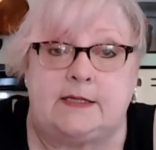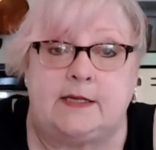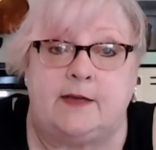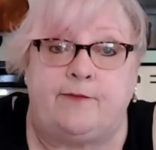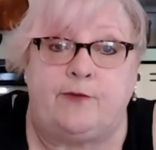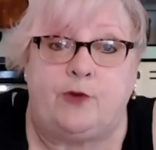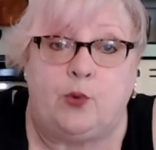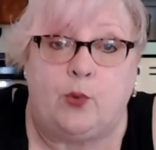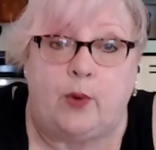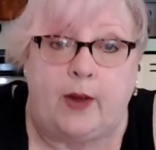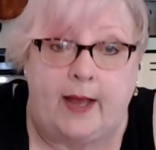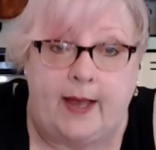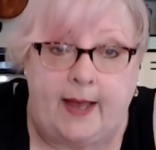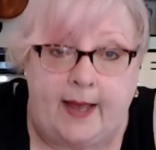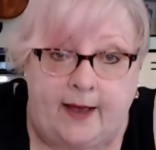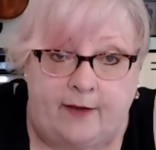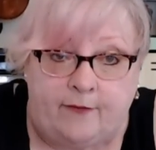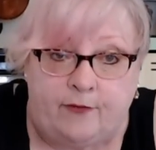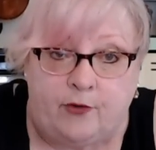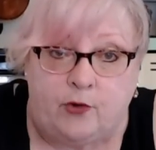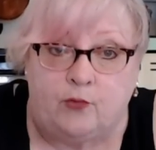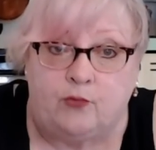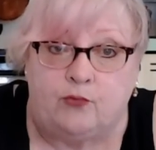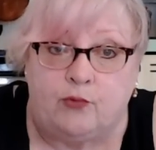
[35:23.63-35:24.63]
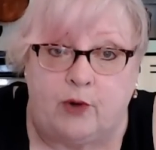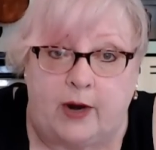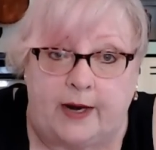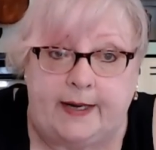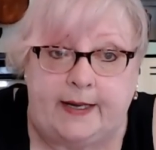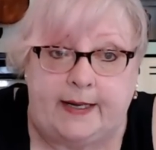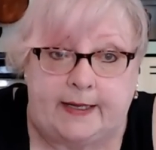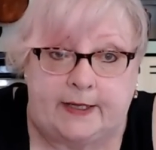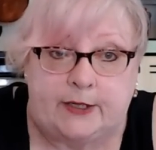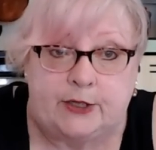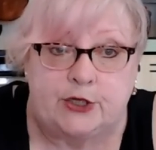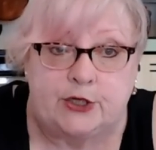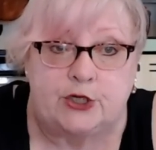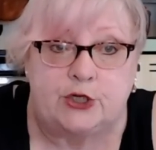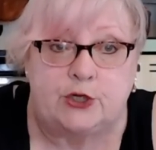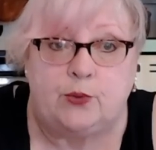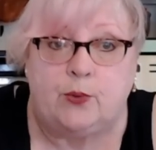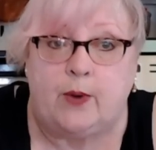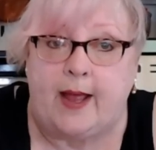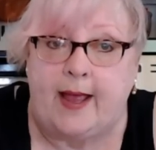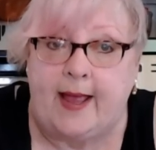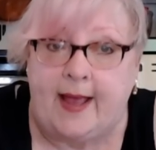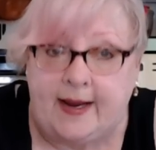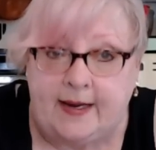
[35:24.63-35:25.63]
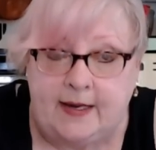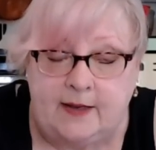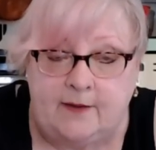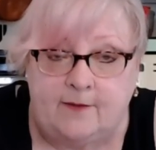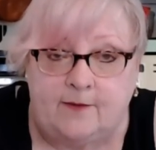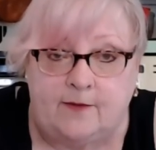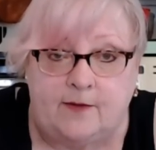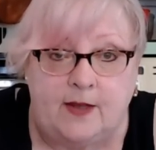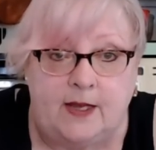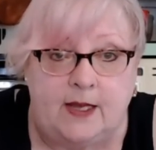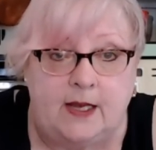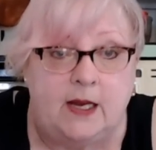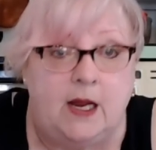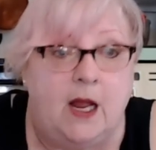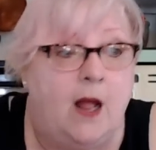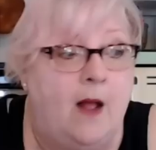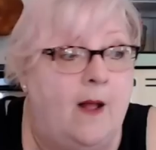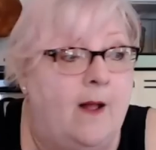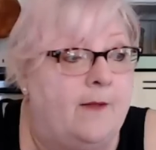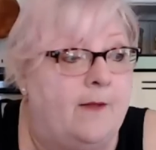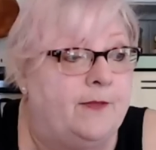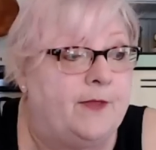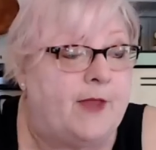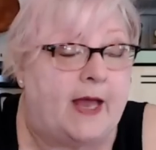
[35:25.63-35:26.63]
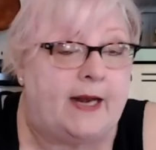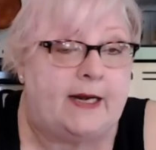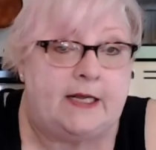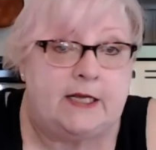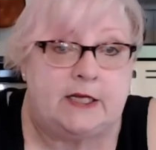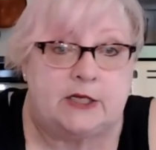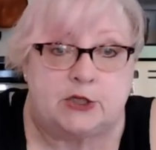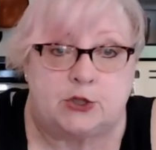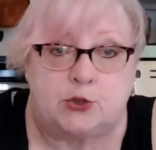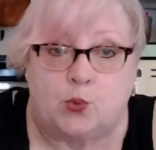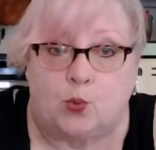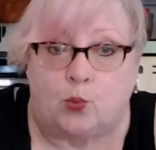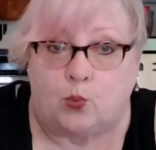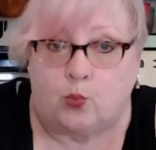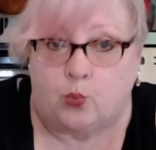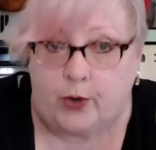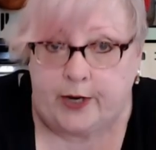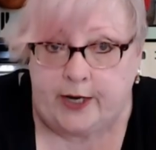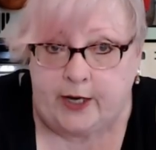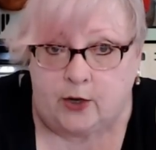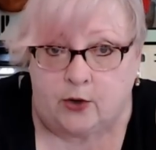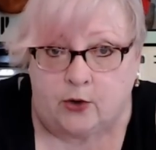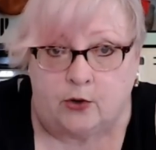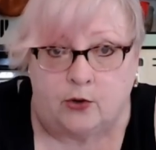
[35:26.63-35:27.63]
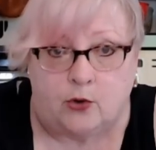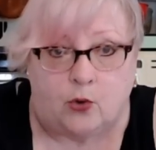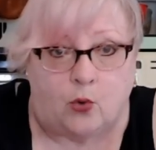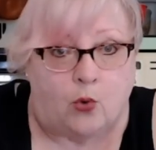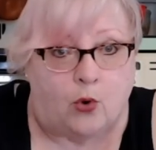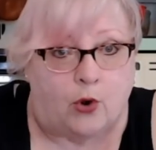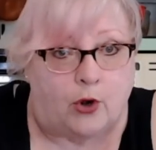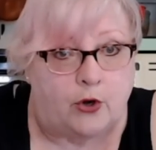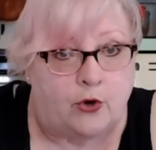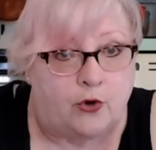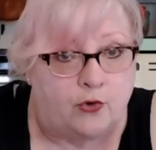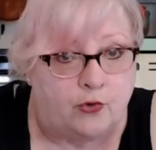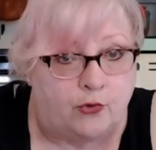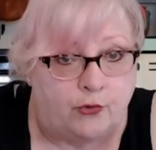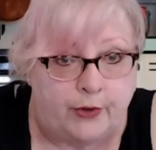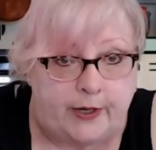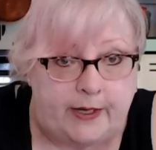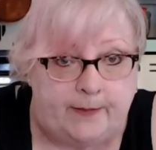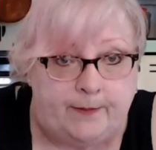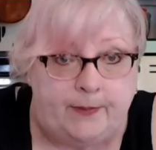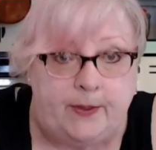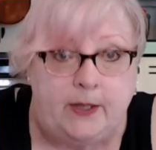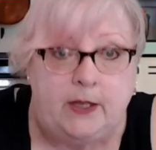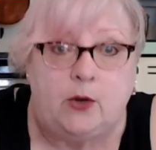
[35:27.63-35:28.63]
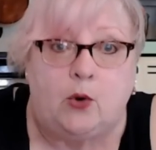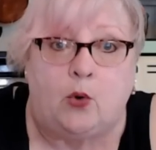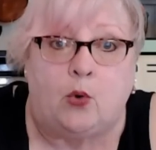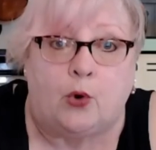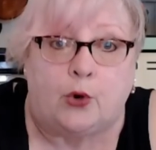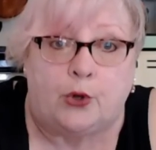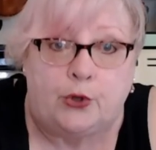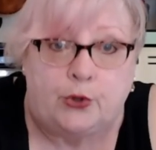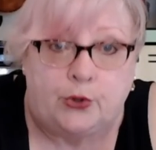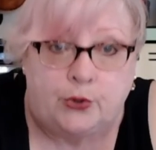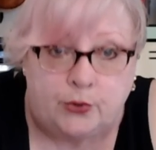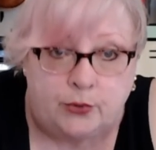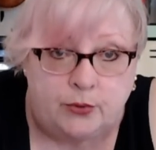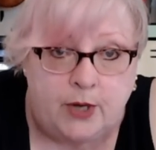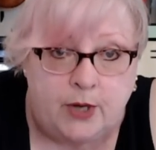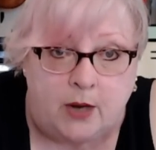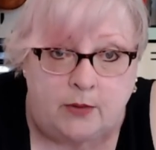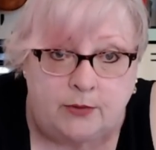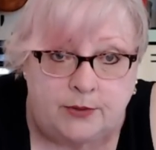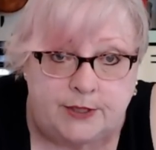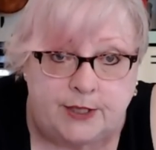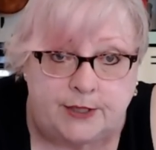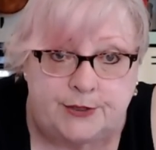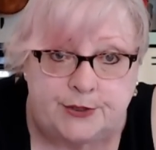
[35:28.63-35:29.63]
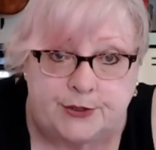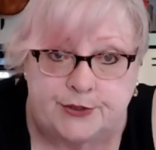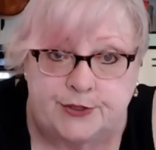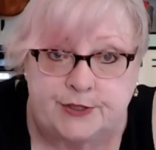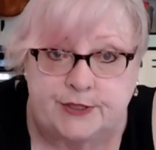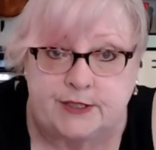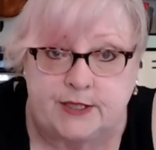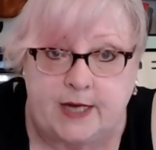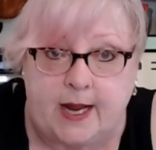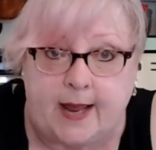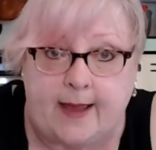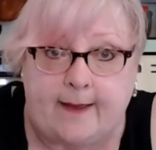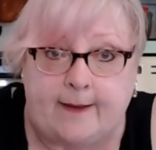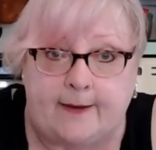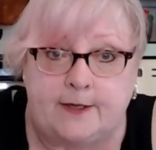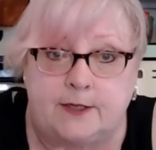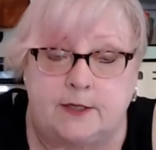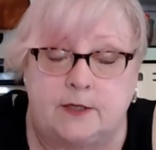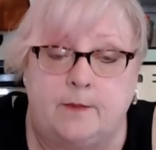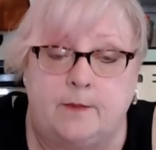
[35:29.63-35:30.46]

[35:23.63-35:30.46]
if you ever run into anything that is weird or creepy or you don't understand,